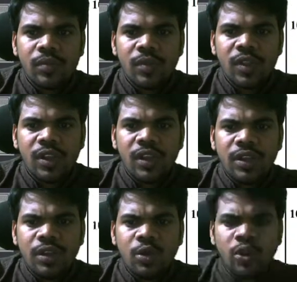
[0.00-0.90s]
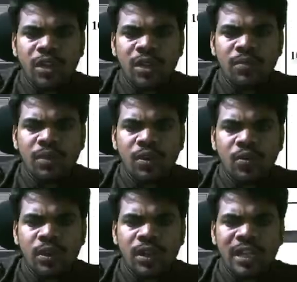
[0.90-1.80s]
There is a question number
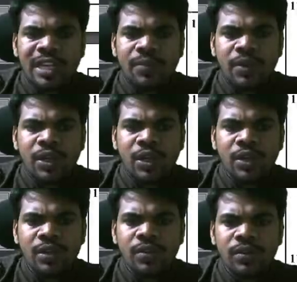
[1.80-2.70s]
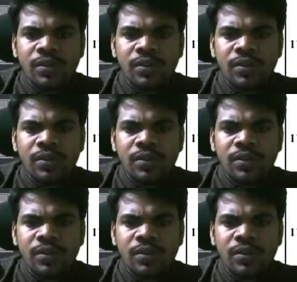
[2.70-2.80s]
20 explanation.